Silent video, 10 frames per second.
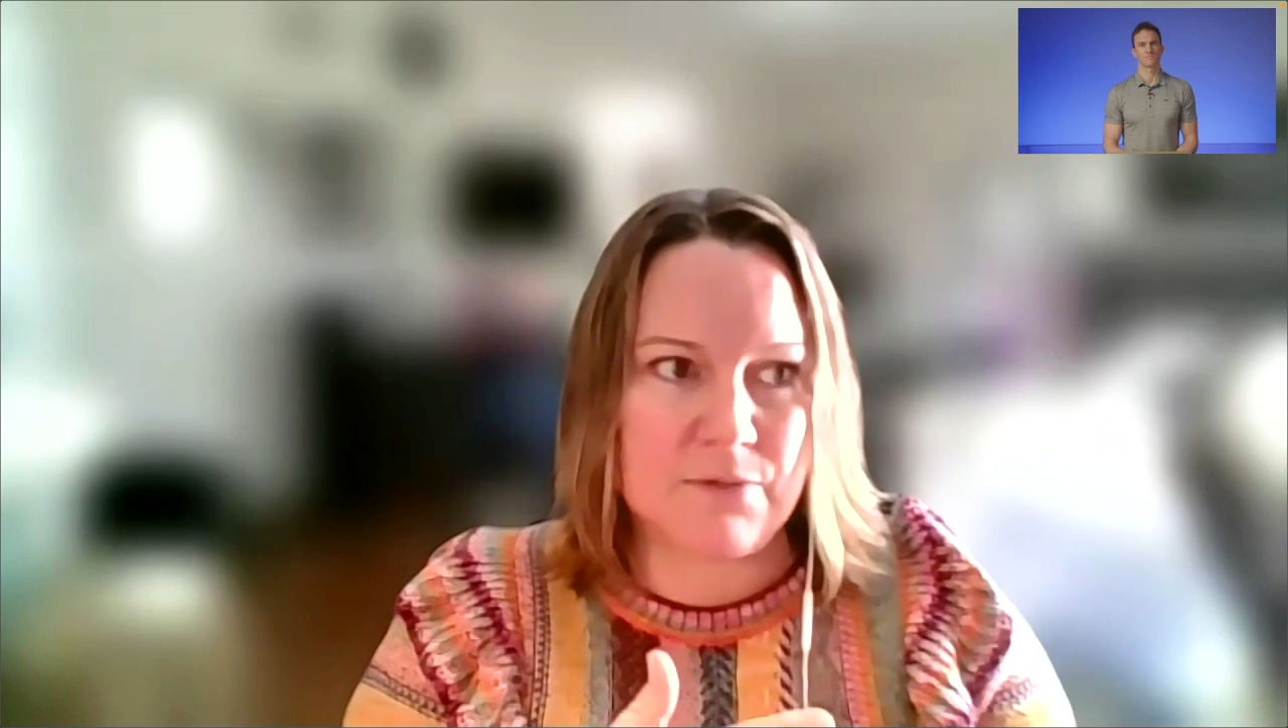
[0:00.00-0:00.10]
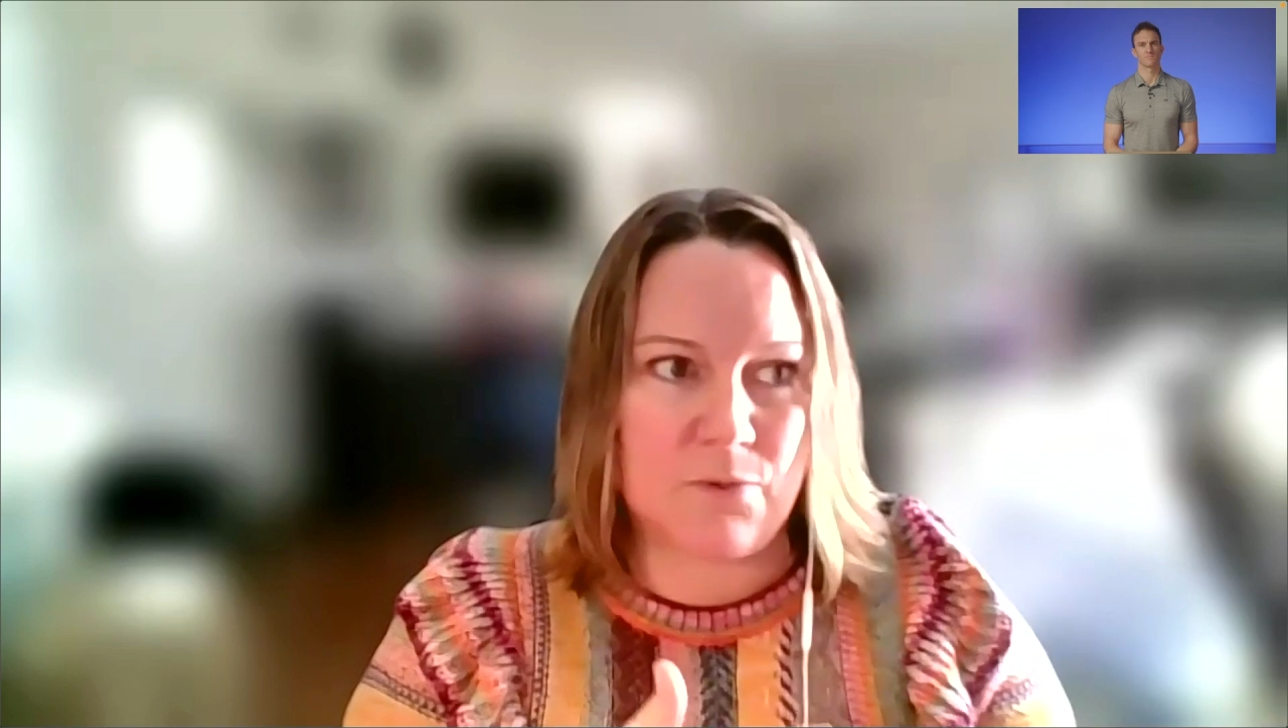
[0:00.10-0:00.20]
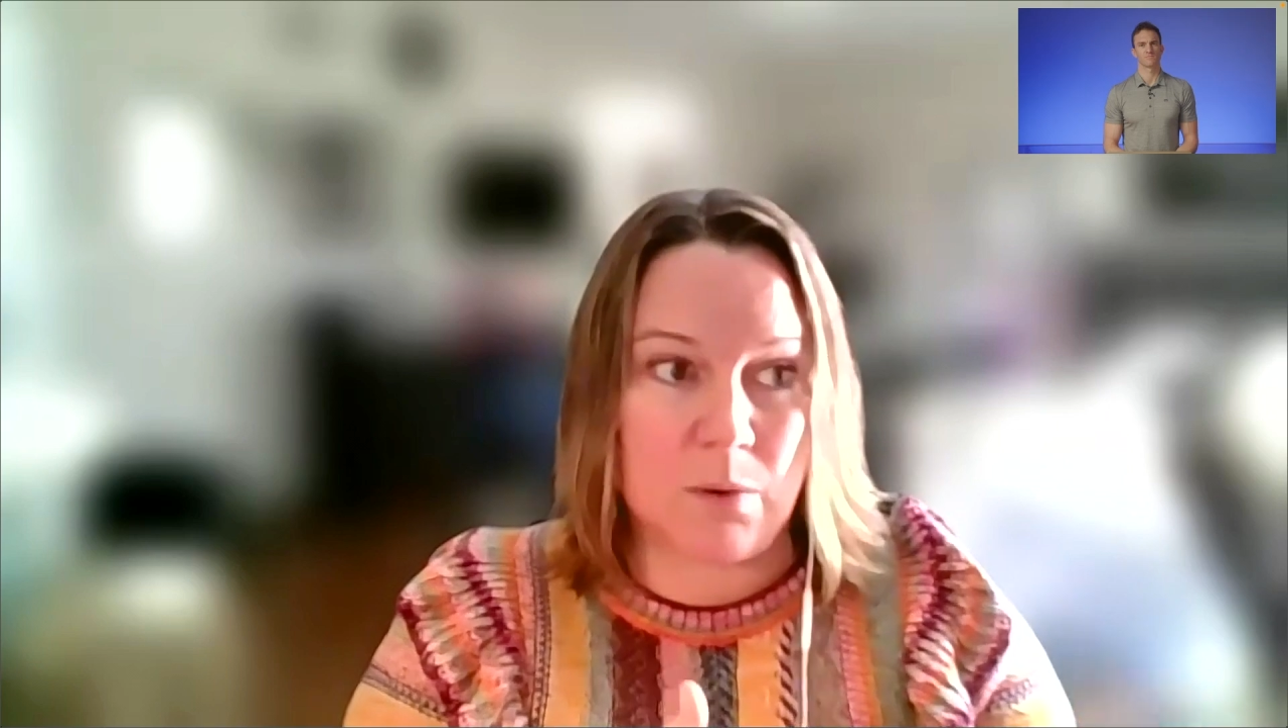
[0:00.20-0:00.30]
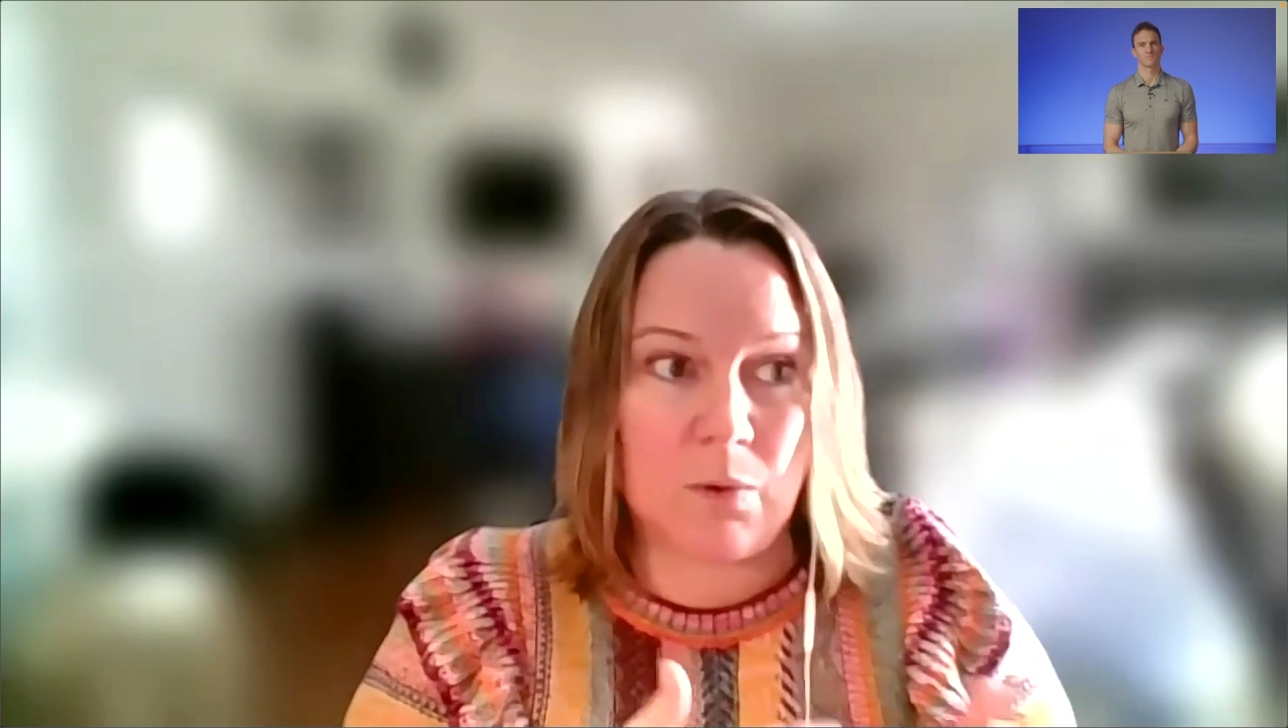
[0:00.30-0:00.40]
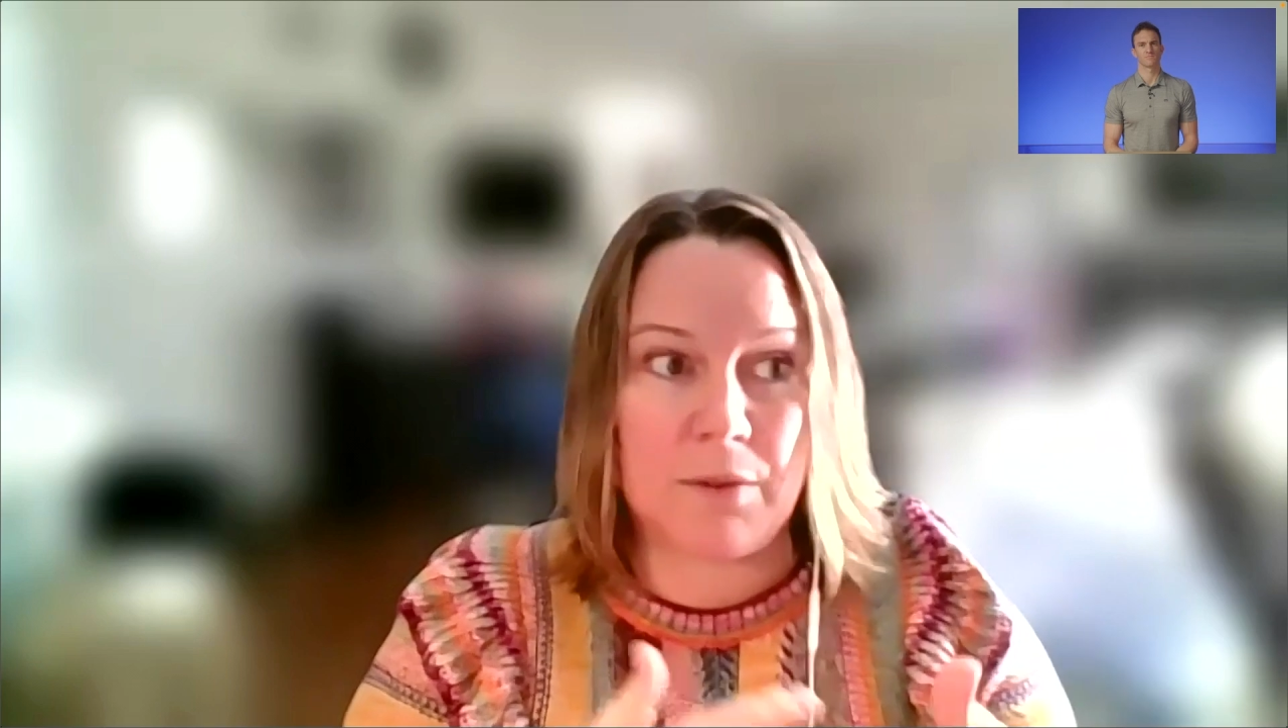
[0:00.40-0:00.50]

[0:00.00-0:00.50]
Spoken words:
for, well,